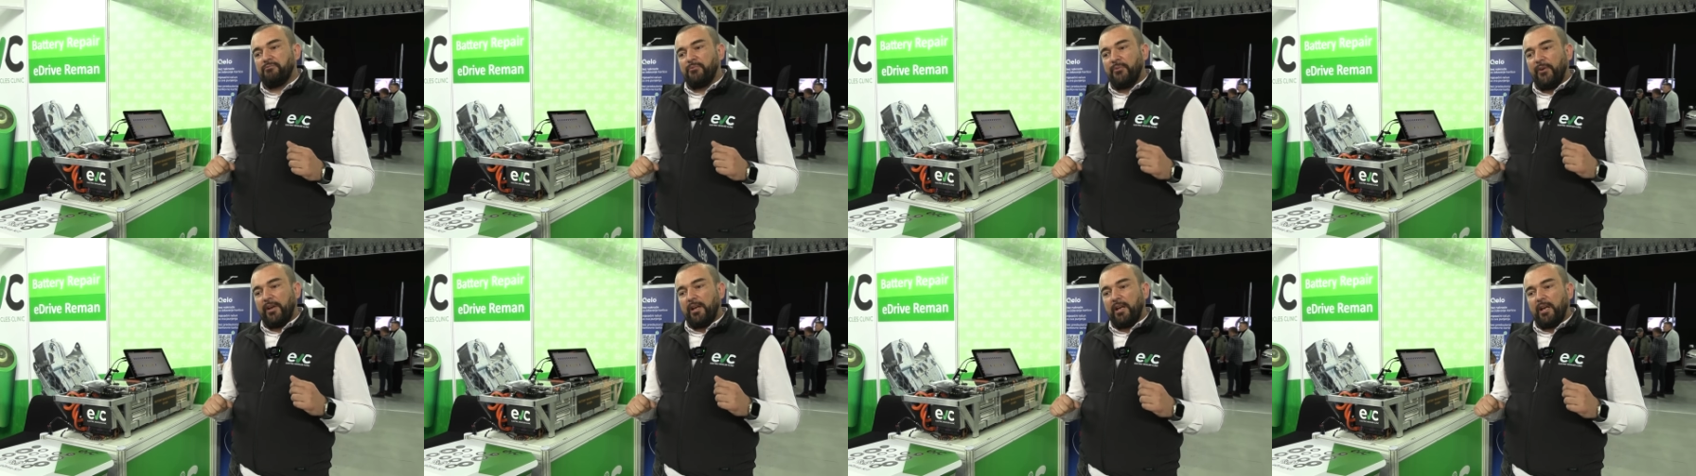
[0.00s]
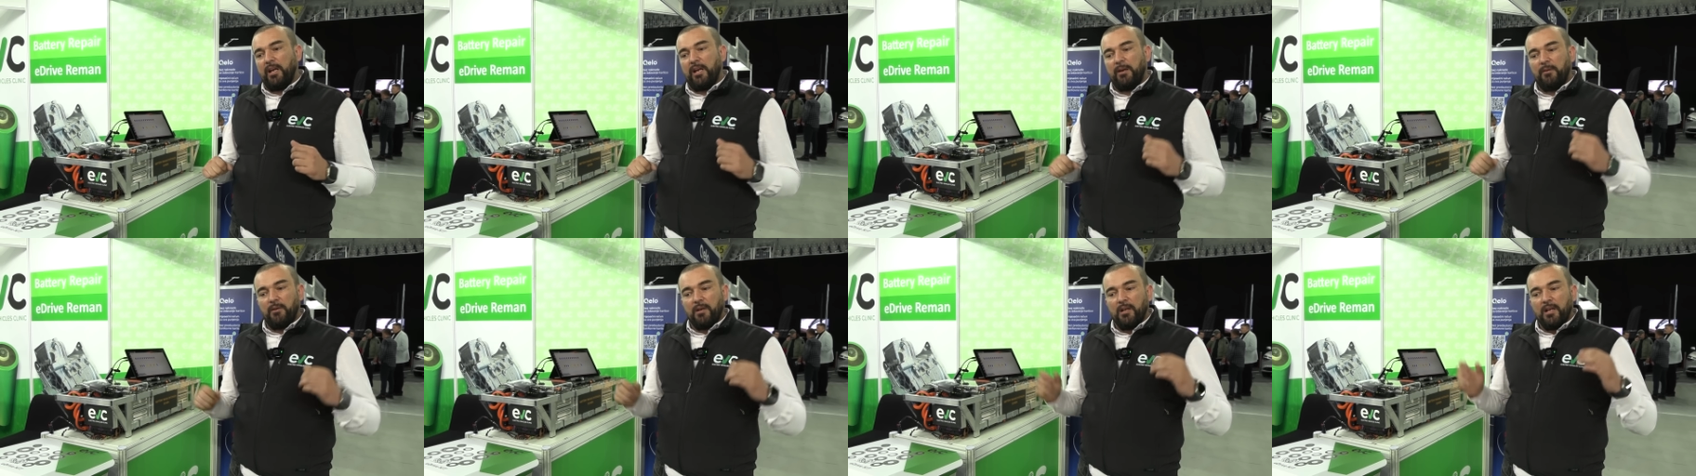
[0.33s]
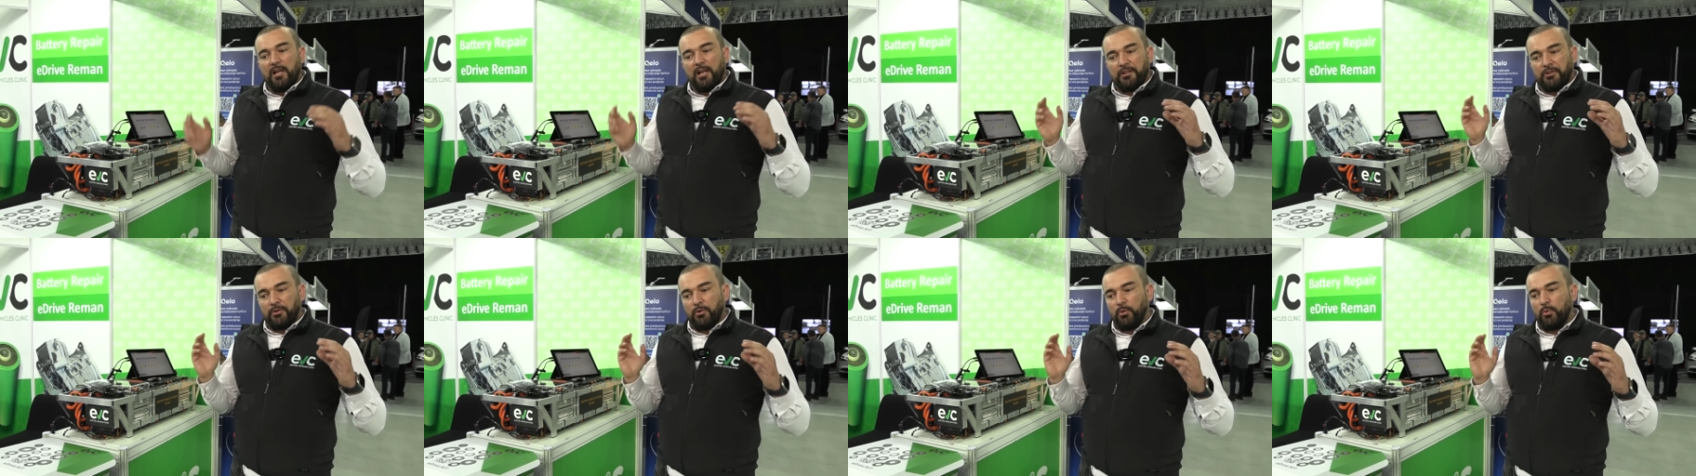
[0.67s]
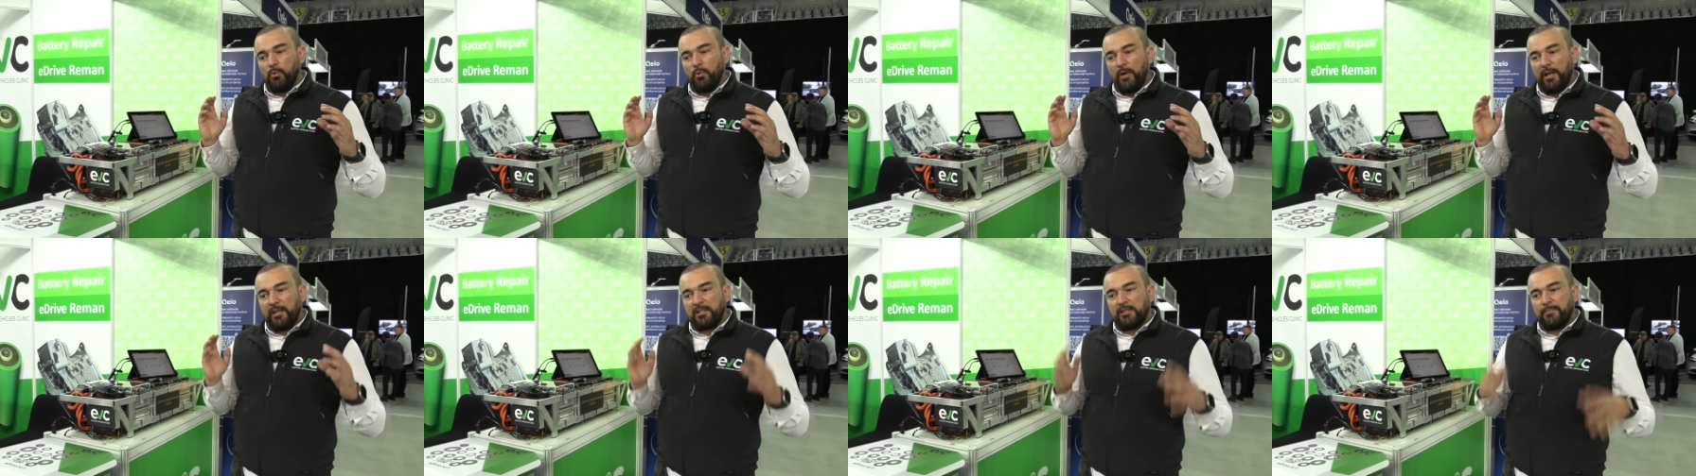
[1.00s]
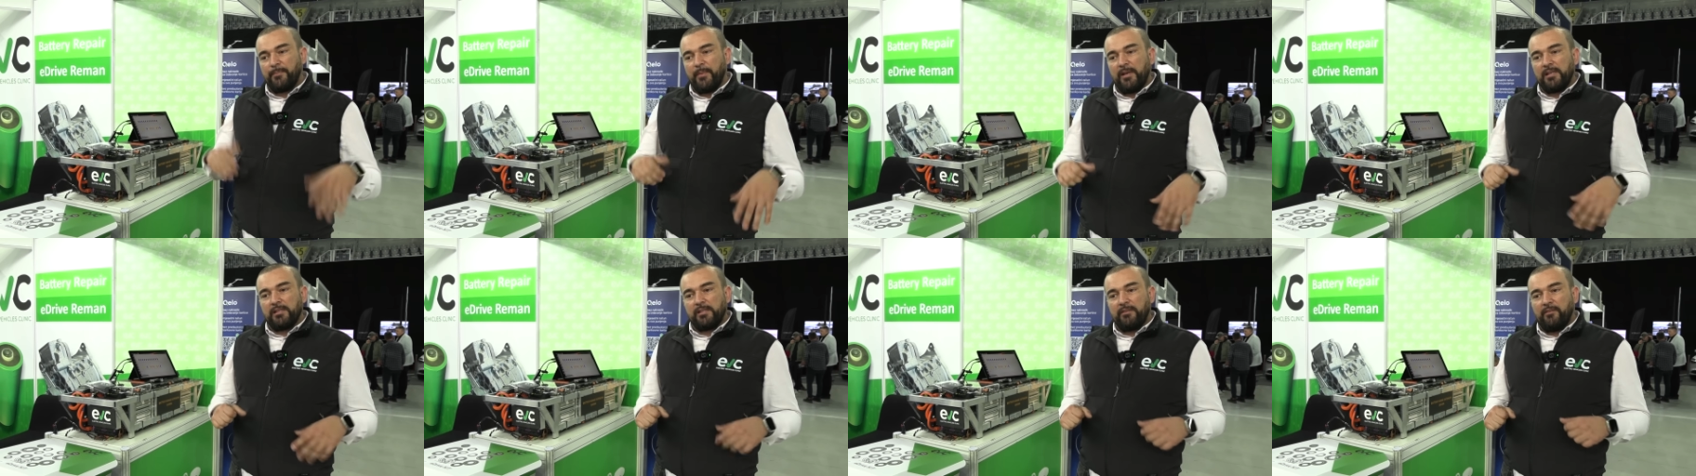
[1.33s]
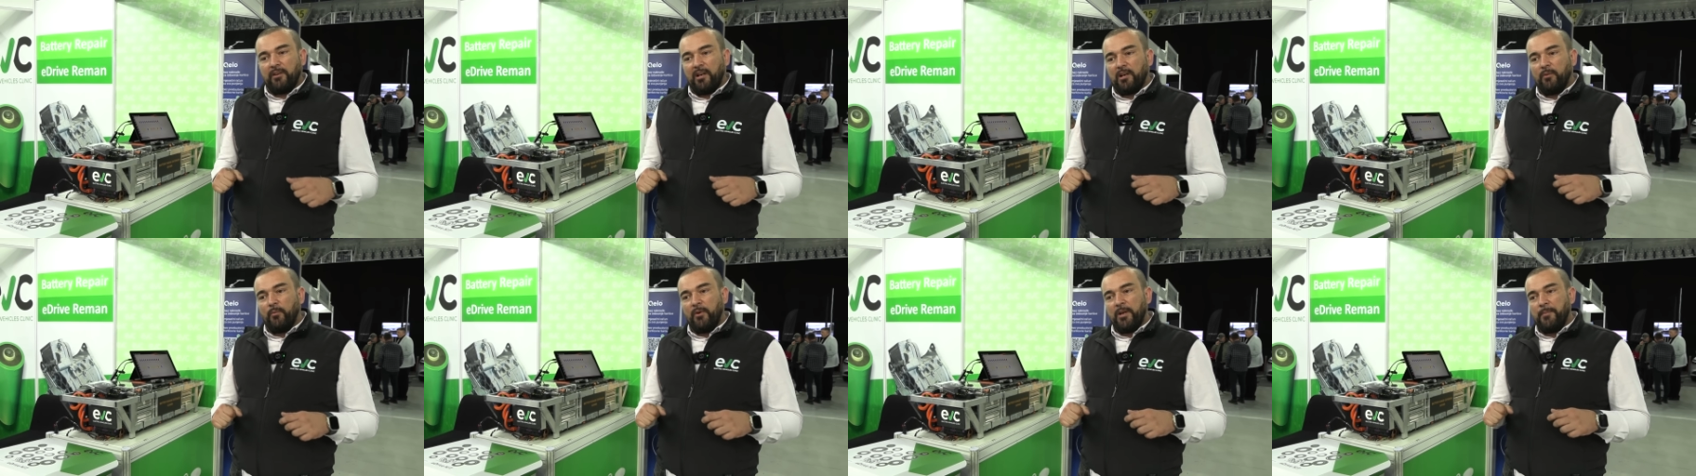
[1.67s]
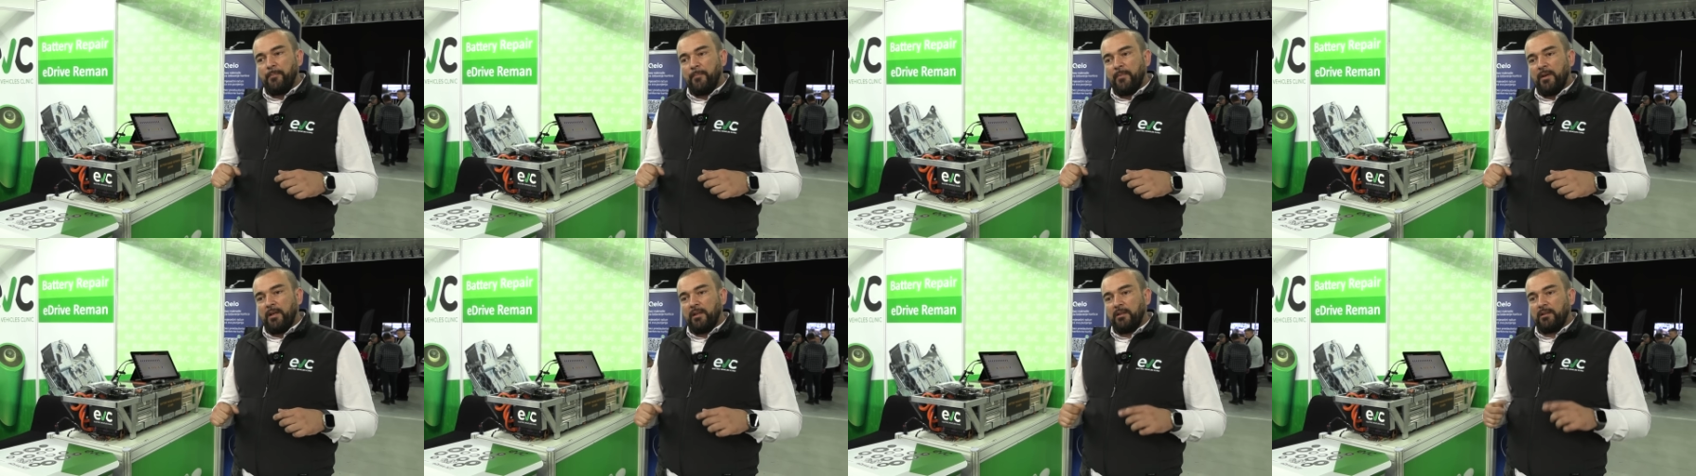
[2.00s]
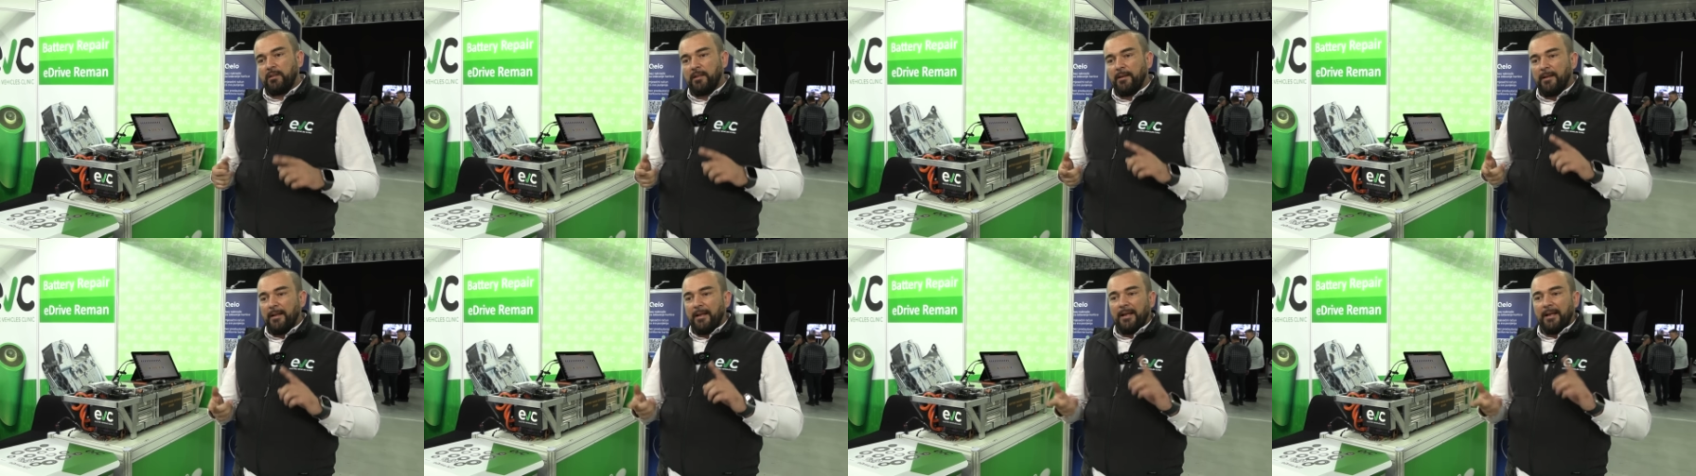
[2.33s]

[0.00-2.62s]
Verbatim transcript: tricky, too expensive equipment.